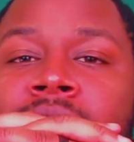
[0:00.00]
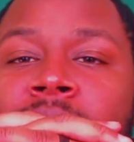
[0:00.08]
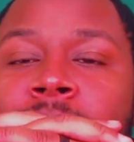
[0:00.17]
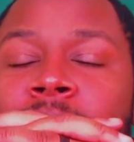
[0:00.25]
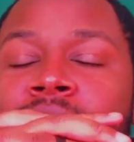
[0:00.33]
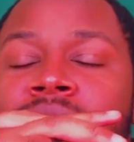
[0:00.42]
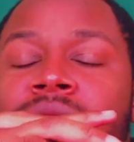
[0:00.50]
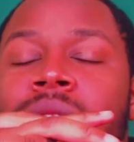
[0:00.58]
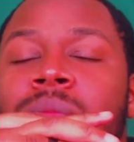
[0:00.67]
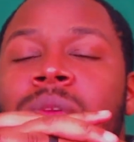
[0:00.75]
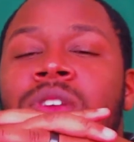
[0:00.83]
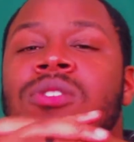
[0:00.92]
and most of
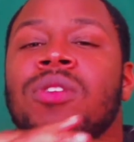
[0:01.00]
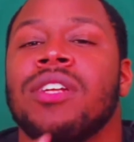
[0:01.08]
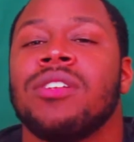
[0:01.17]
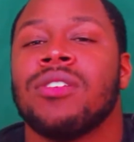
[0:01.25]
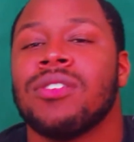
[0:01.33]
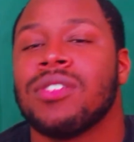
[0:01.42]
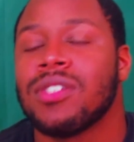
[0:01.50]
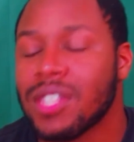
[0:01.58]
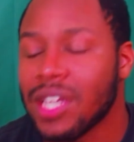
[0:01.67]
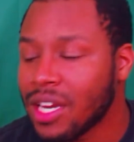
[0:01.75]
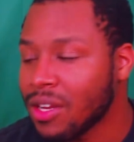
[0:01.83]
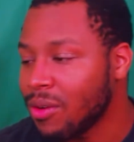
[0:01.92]
them are strangers is
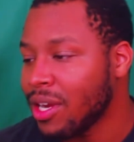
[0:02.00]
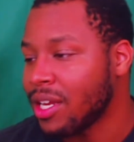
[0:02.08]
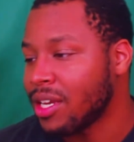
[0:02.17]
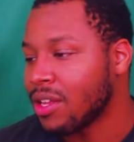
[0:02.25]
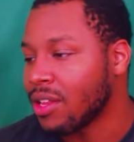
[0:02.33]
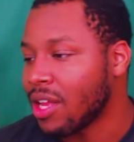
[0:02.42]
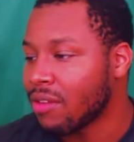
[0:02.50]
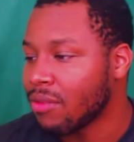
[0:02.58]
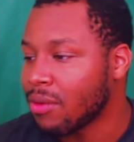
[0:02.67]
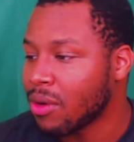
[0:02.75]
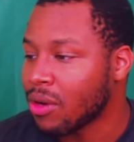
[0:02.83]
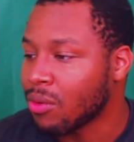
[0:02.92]
kind of great. And a lot of
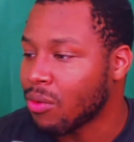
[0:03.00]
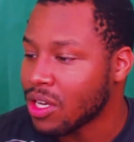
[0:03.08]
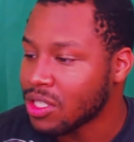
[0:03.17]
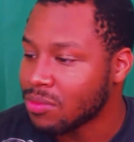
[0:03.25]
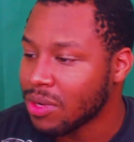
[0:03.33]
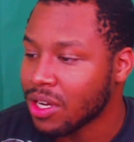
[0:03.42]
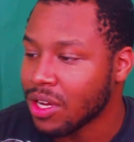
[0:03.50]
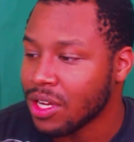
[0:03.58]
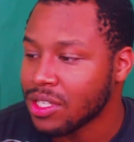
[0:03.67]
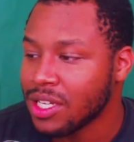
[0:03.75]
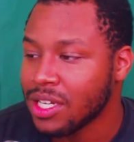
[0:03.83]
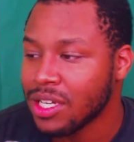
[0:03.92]
them are watching my
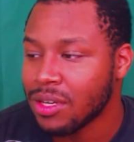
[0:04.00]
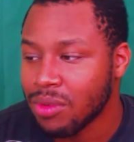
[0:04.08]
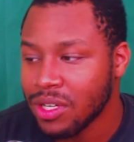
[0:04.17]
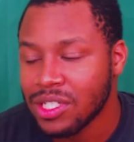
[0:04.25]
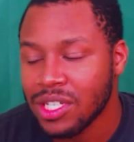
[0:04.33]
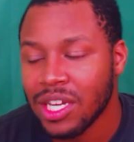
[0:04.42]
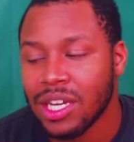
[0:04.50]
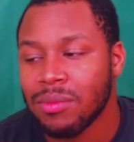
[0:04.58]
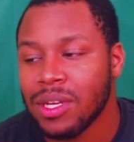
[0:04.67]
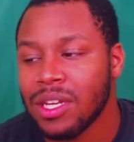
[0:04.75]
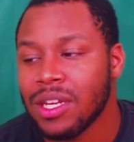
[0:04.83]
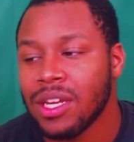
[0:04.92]
content and appreciating
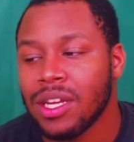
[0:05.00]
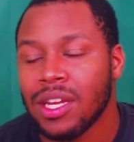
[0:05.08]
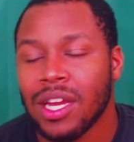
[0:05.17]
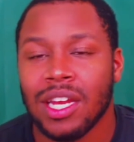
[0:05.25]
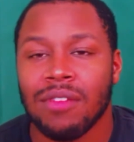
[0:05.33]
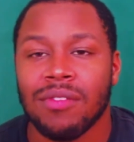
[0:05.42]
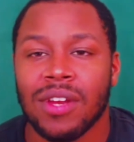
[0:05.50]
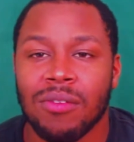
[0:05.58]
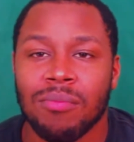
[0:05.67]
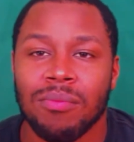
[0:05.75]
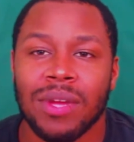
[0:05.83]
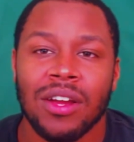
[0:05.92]
me and even
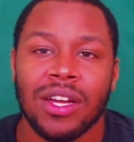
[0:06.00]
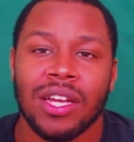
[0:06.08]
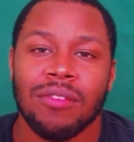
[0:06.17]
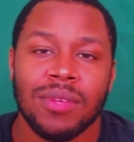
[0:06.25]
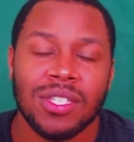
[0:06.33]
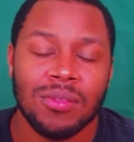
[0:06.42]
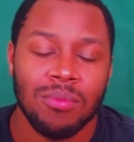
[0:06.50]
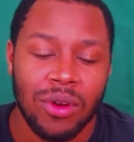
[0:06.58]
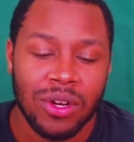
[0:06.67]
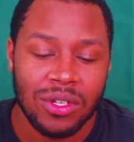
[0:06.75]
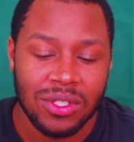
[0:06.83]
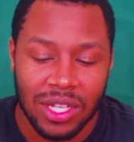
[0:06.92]
helping me out, giving me some
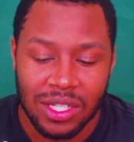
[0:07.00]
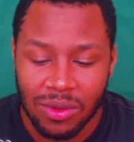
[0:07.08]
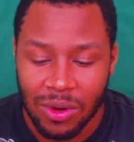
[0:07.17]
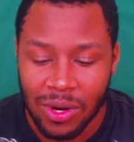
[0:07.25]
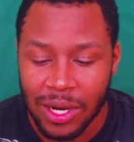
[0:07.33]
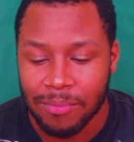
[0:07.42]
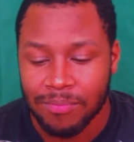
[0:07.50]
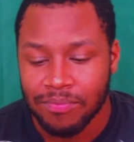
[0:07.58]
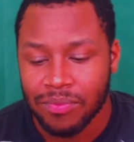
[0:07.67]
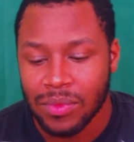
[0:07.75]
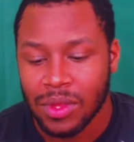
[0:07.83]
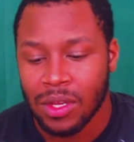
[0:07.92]
pointers. So that's great.
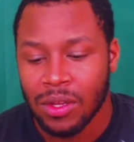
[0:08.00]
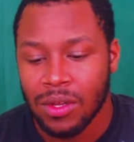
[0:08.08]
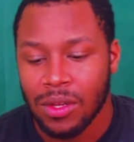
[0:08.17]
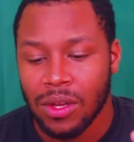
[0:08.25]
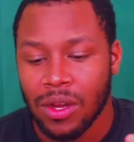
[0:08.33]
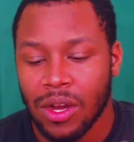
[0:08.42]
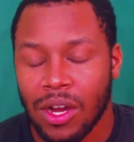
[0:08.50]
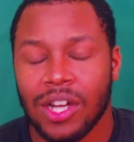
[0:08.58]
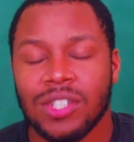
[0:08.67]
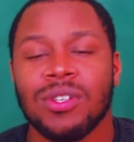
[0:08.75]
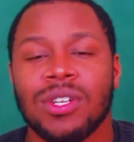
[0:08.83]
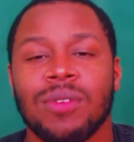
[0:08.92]

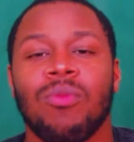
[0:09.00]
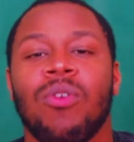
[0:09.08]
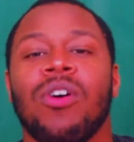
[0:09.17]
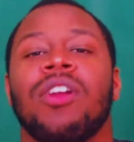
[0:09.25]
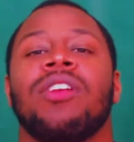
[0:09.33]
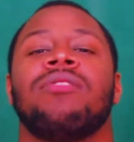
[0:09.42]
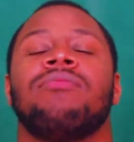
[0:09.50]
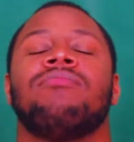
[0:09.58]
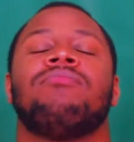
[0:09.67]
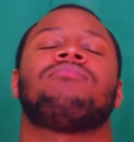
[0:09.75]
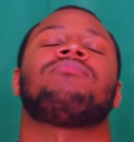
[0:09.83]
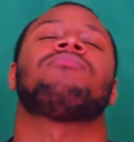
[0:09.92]
101,
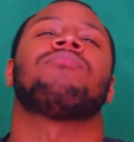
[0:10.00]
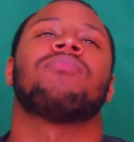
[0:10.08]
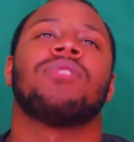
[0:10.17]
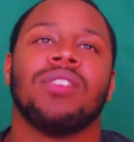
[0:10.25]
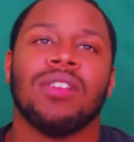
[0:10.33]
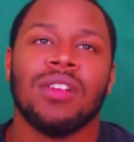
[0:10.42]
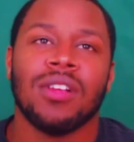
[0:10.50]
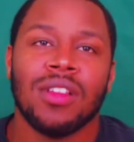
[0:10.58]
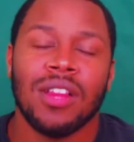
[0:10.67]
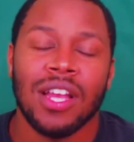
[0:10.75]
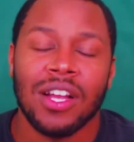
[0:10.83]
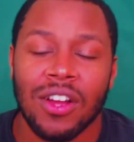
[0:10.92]

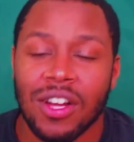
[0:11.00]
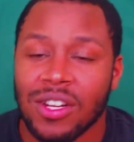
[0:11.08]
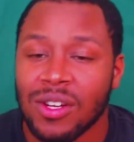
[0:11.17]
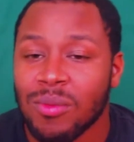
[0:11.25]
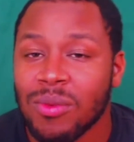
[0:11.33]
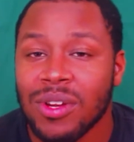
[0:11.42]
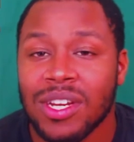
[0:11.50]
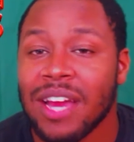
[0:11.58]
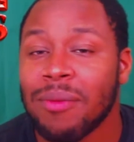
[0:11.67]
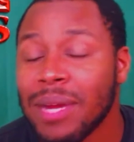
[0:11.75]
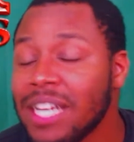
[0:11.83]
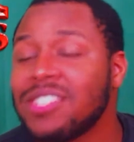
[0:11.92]
like 101
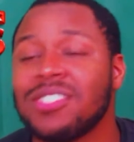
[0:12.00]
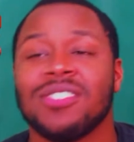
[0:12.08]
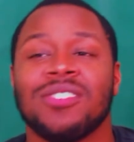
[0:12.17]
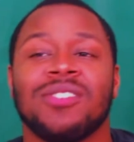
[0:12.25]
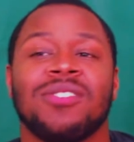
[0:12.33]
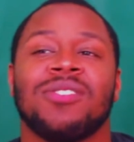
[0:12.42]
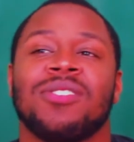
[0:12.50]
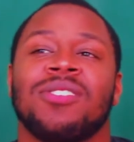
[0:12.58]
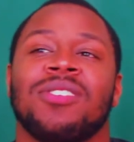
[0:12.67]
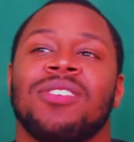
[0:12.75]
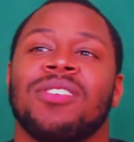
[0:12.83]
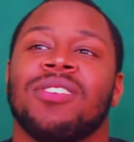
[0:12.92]
Dalmatians,
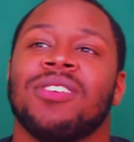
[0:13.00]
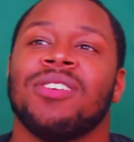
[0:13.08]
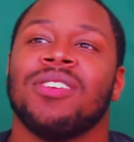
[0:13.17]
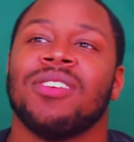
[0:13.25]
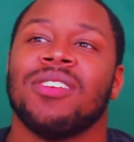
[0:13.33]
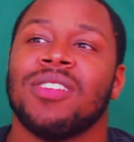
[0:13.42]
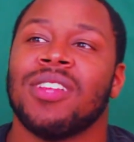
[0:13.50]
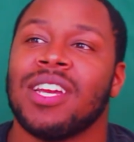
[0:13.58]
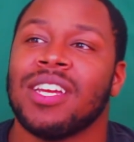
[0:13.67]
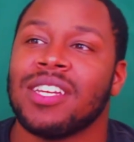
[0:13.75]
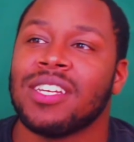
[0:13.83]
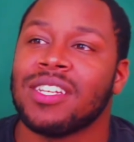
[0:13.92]

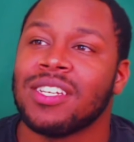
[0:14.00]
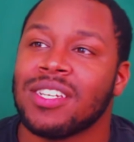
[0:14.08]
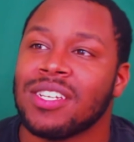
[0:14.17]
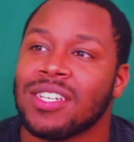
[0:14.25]
like...